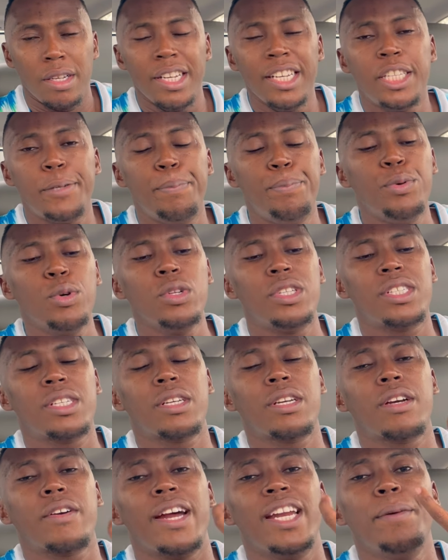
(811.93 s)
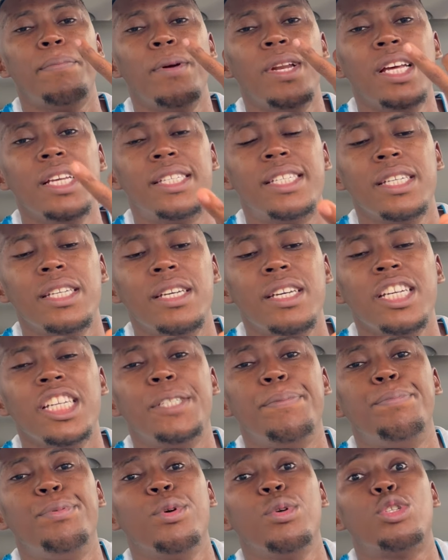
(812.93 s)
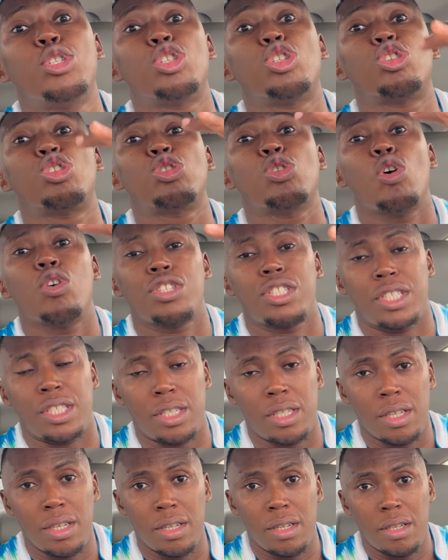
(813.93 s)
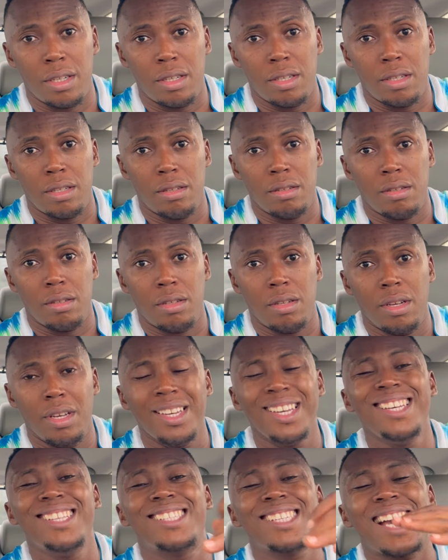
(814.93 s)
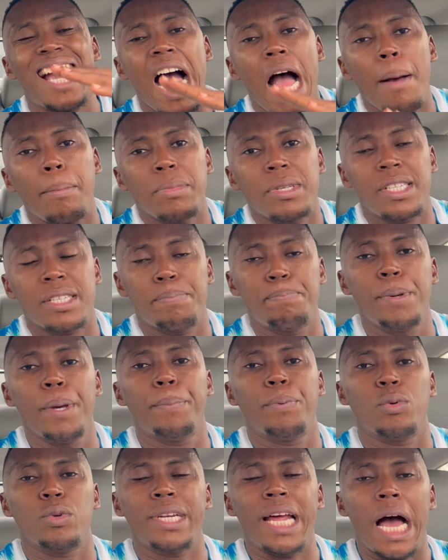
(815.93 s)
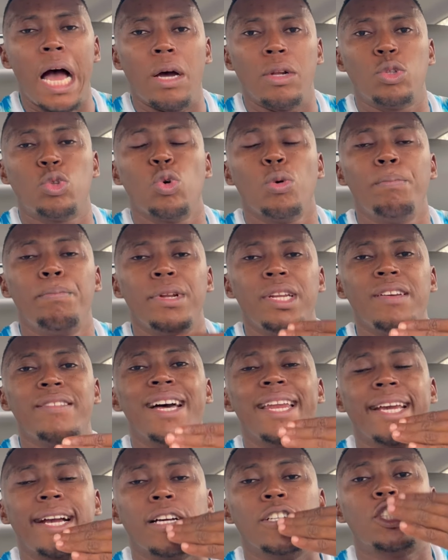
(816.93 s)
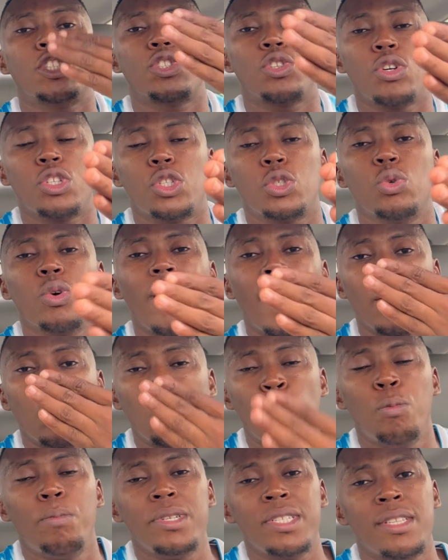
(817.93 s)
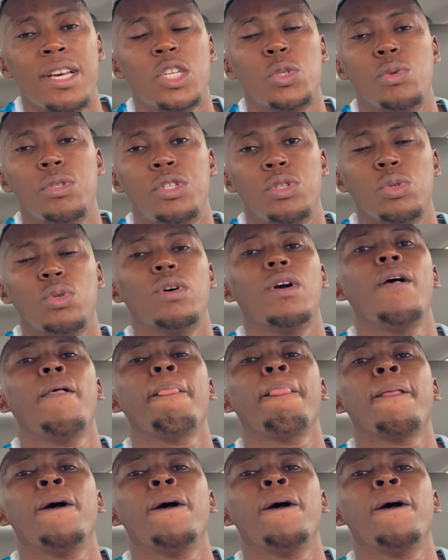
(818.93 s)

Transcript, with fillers: It builds credibility, it builds trust, it calms people down to believe that they can trust you and do business with you.